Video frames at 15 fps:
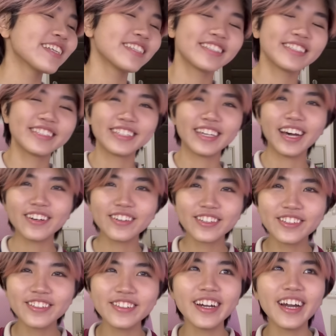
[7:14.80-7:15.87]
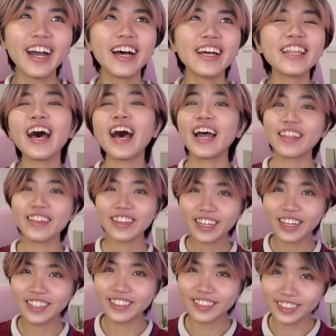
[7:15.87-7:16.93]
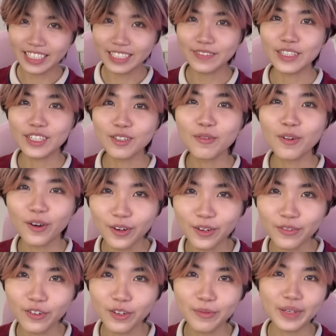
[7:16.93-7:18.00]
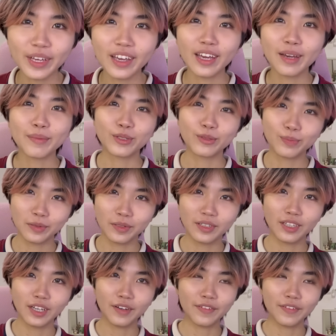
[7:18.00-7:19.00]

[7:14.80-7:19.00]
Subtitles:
need to tell you that I think I deserve an award for being able to pull it off,